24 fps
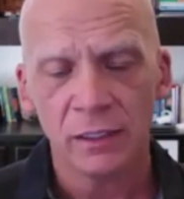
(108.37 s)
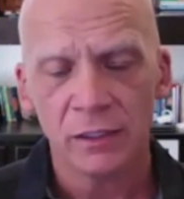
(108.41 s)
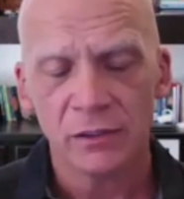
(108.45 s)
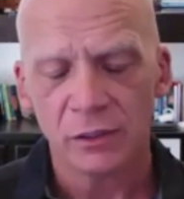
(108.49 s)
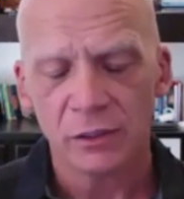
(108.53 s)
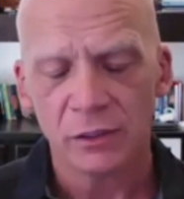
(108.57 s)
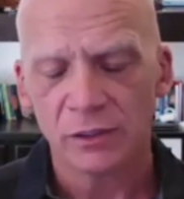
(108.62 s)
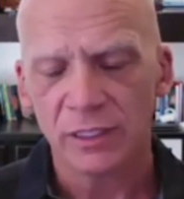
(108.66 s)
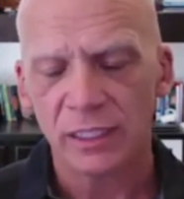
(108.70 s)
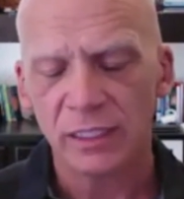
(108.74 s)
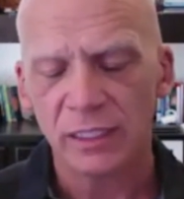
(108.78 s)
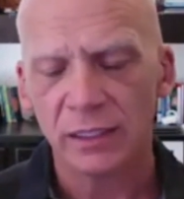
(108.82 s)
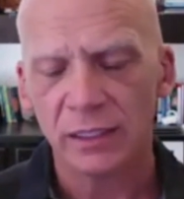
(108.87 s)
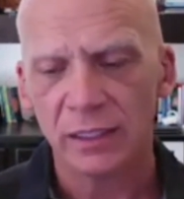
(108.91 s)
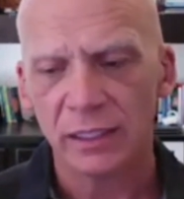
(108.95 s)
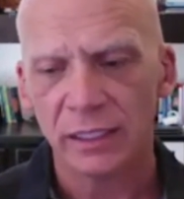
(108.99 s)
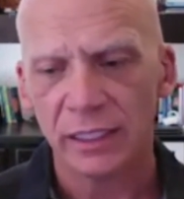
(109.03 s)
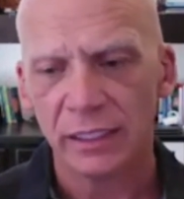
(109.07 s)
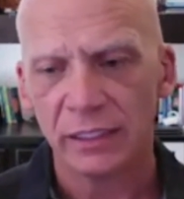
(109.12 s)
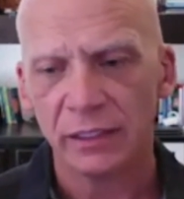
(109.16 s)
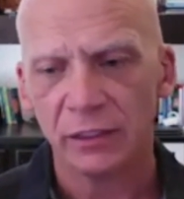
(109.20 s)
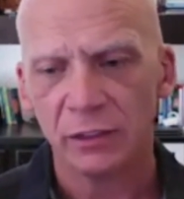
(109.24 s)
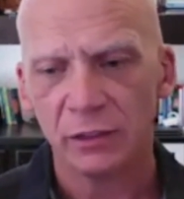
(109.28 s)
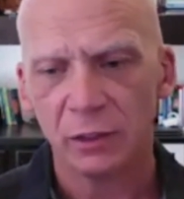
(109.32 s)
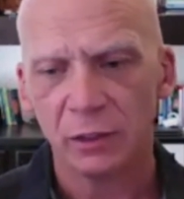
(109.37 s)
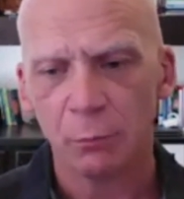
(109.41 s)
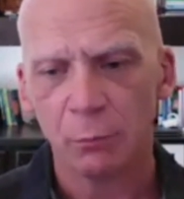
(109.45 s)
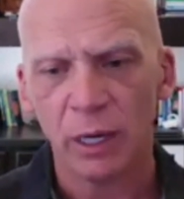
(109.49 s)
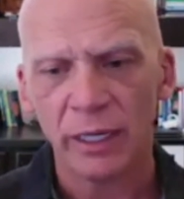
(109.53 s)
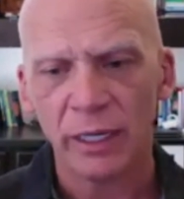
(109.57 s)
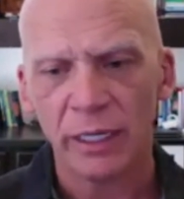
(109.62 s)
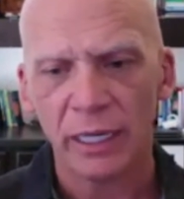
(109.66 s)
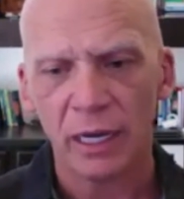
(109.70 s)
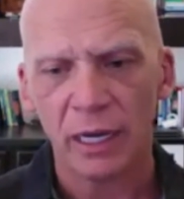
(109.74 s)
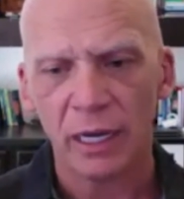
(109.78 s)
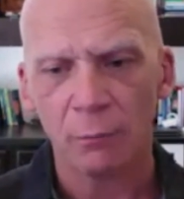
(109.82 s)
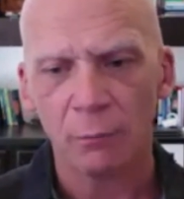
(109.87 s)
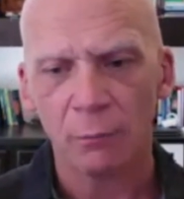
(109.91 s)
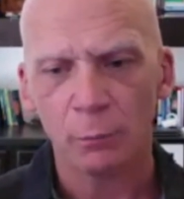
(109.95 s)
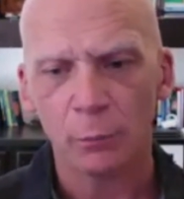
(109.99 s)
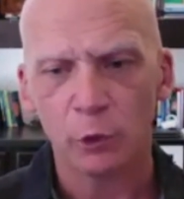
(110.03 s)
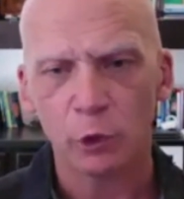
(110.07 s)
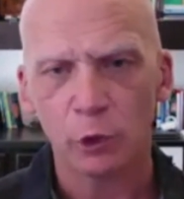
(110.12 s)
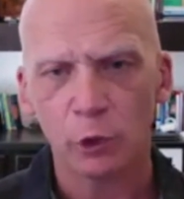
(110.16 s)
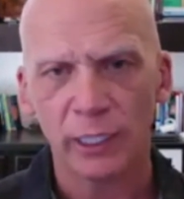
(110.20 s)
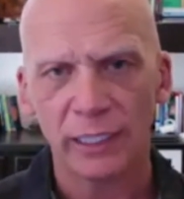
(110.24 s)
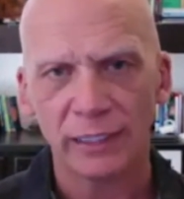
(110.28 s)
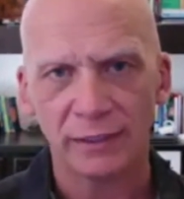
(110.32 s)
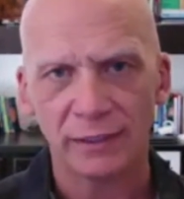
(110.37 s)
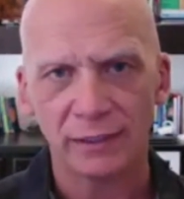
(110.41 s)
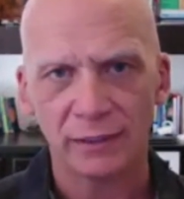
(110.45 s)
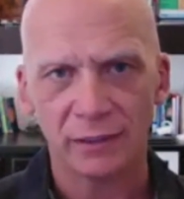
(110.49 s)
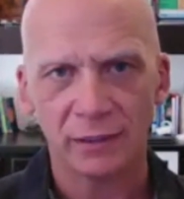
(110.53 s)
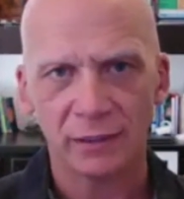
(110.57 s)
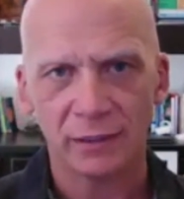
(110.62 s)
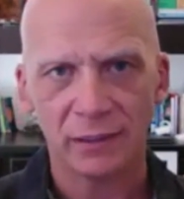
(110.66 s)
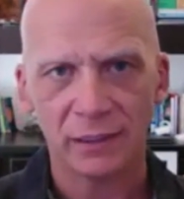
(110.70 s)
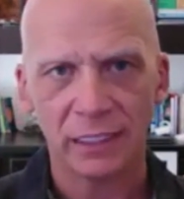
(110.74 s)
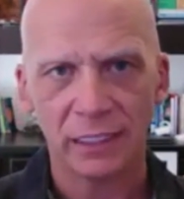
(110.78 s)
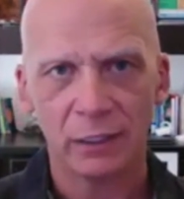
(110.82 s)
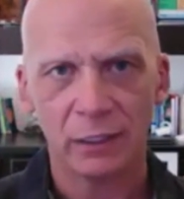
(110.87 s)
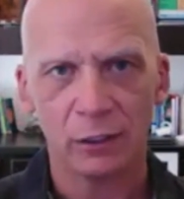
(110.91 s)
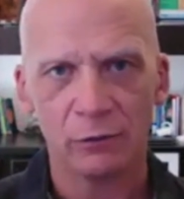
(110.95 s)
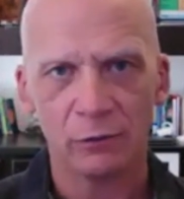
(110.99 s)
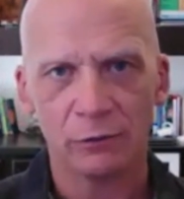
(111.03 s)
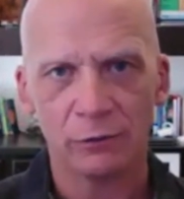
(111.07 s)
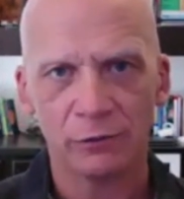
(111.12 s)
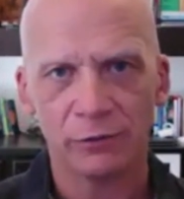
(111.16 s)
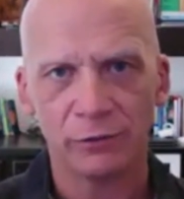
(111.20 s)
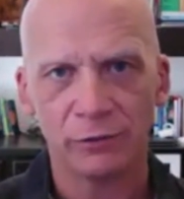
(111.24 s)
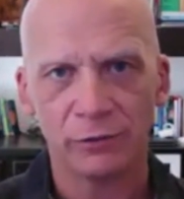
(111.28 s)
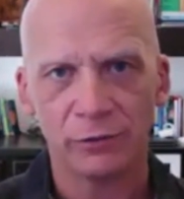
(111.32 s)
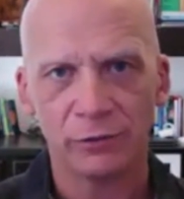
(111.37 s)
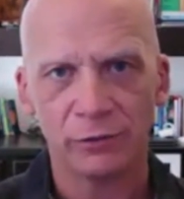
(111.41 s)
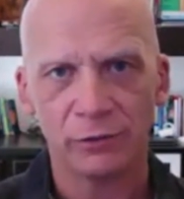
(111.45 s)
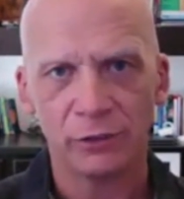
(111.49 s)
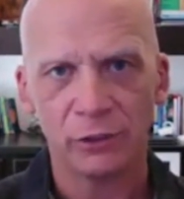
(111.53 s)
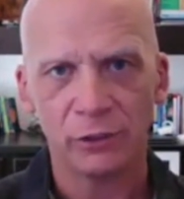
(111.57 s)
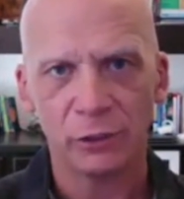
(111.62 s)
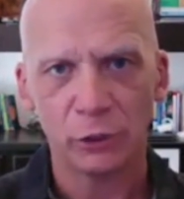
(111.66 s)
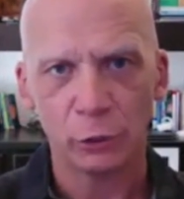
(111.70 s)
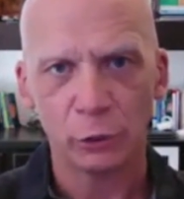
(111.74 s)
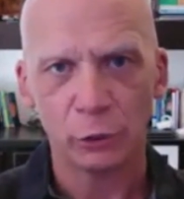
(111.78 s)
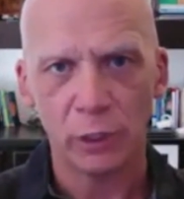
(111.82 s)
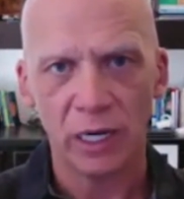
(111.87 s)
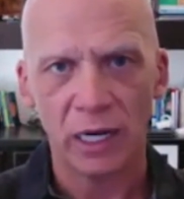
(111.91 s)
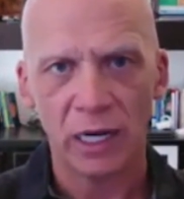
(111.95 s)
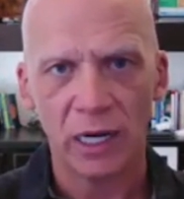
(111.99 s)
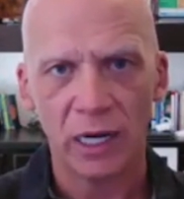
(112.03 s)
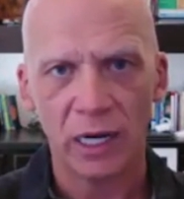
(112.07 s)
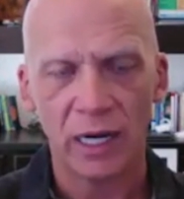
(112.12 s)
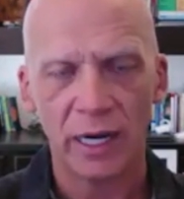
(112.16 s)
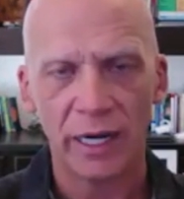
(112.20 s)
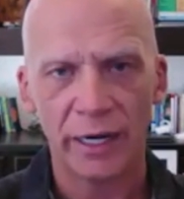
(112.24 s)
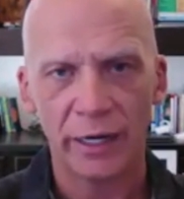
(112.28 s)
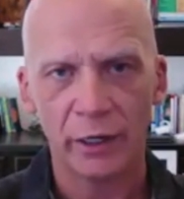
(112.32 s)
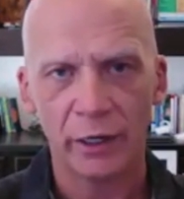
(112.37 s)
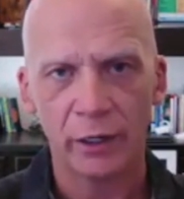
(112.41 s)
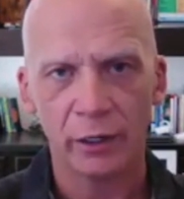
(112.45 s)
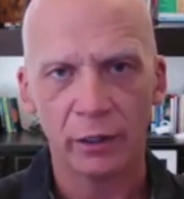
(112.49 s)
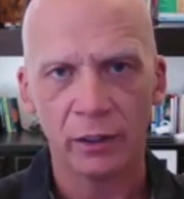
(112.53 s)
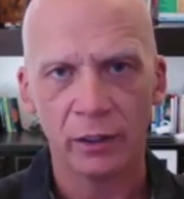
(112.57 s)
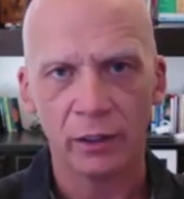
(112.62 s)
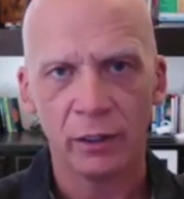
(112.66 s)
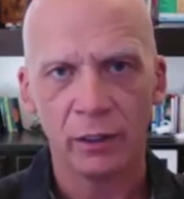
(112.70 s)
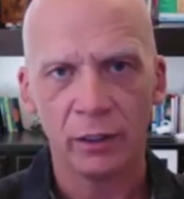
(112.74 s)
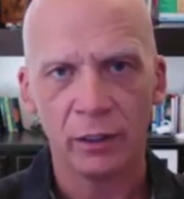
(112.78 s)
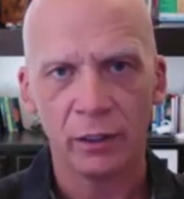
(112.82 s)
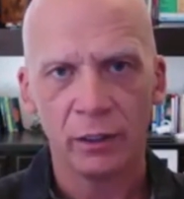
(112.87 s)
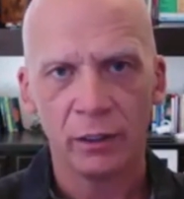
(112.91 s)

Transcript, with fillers: So suddenly the body upgrades itself to a higher